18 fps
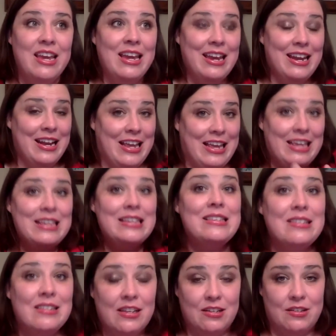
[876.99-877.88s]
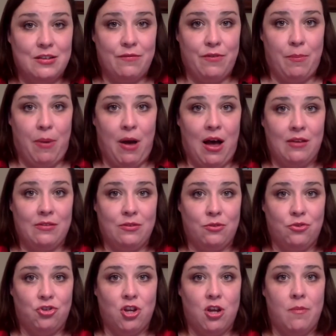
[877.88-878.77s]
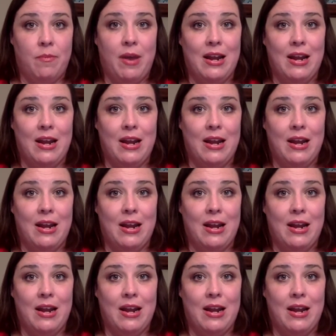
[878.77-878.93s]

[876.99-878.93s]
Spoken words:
in his sense of apostleship